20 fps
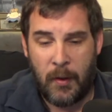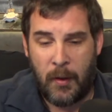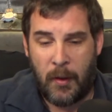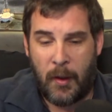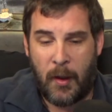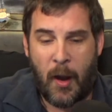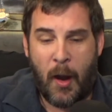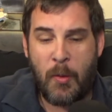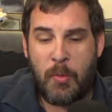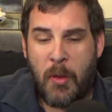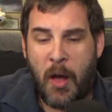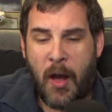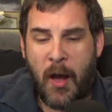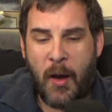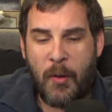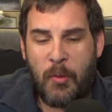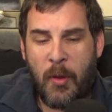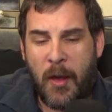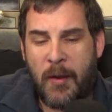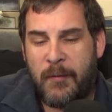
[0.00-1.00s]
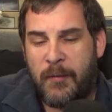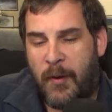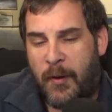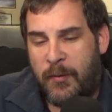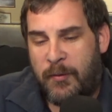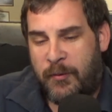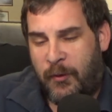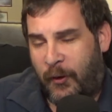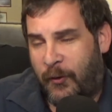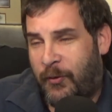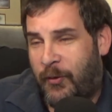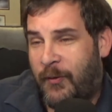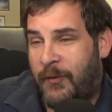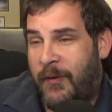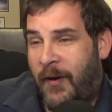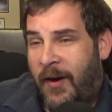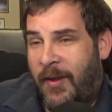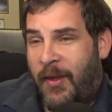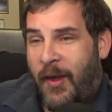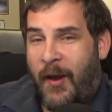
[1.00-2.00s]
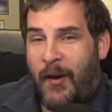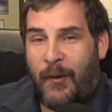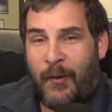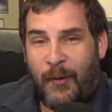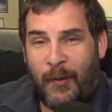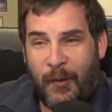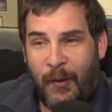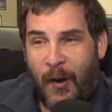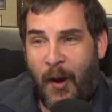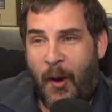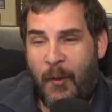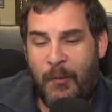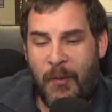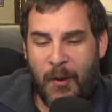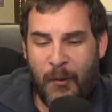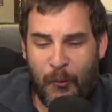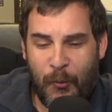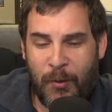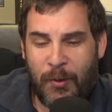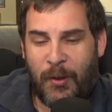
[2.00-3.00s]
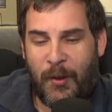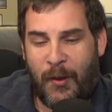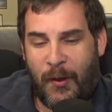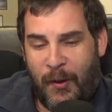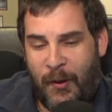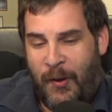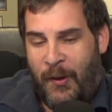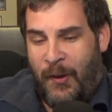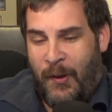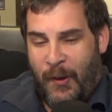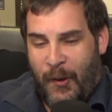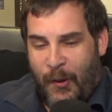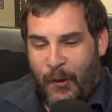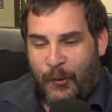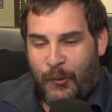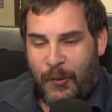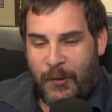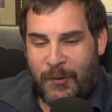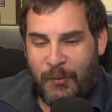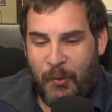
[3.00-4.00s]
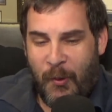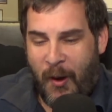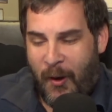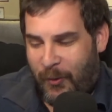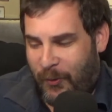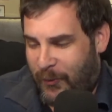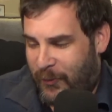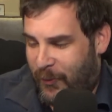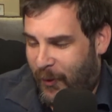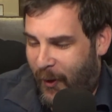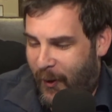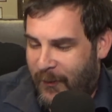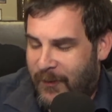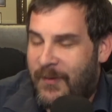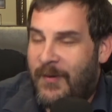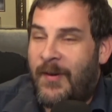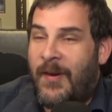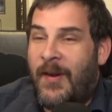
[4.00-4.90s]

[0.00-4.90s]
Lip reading: I'm not even gonna justify that comment with a response, Jeff.